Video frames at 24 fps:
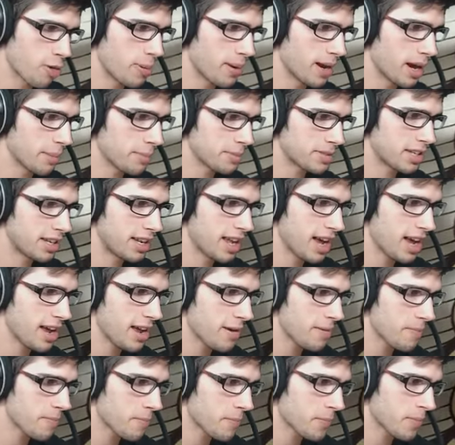open up
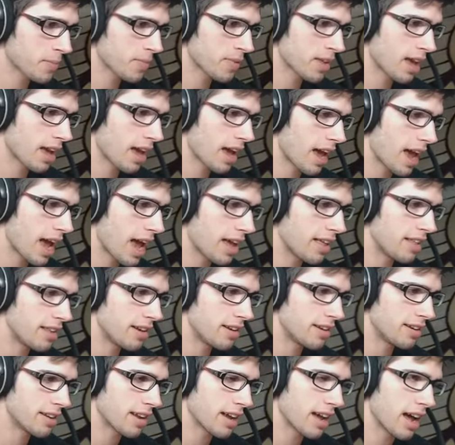today.
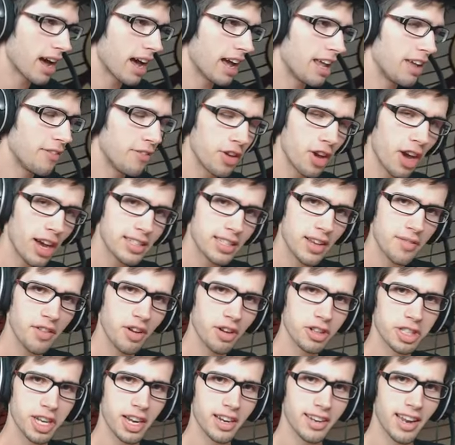And uh, if you guys have
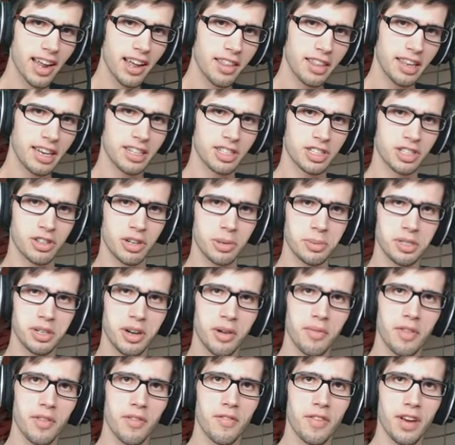not checked out the
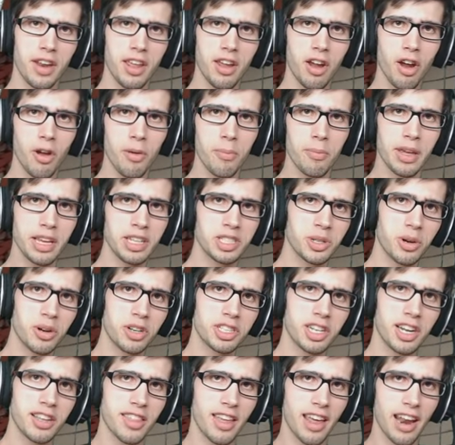description of the video, be sure to
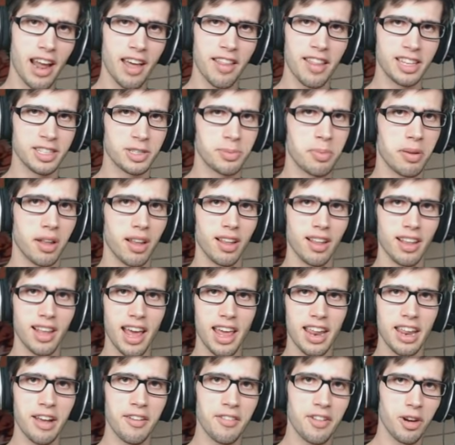check that out. There's
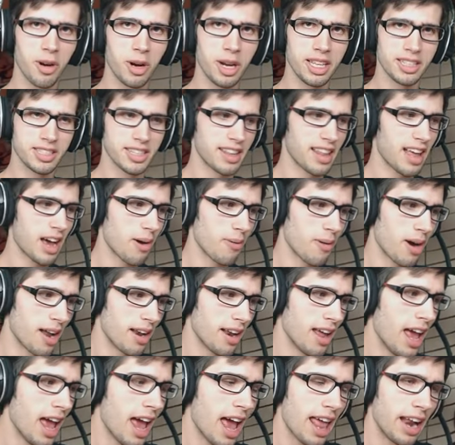plenty of goodies in that
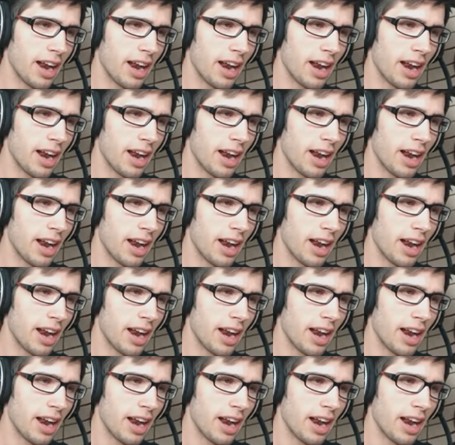one.